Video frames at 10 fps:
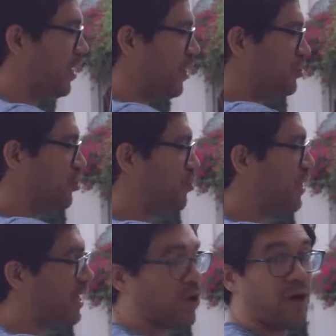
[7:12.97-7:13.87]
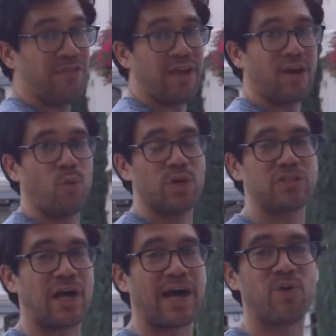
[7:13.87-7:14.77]
so you get on there.
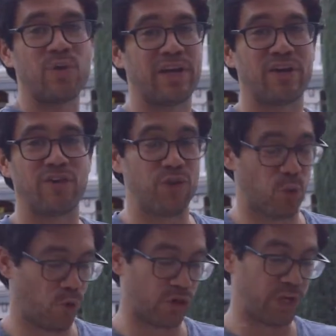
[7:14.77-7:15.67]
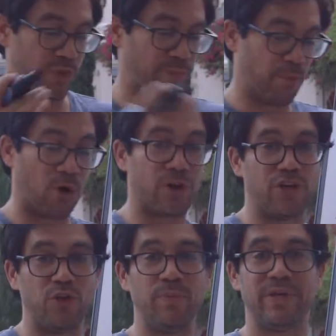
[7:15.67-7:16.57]
I don't care if you're working with Mark
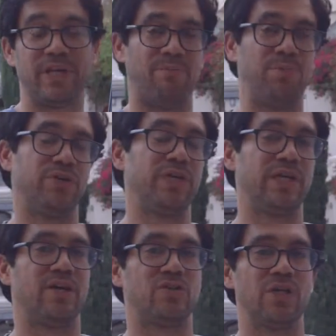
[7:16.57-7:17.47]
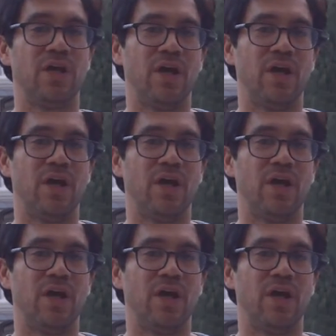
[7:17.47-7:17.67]
Cuban and billionaires.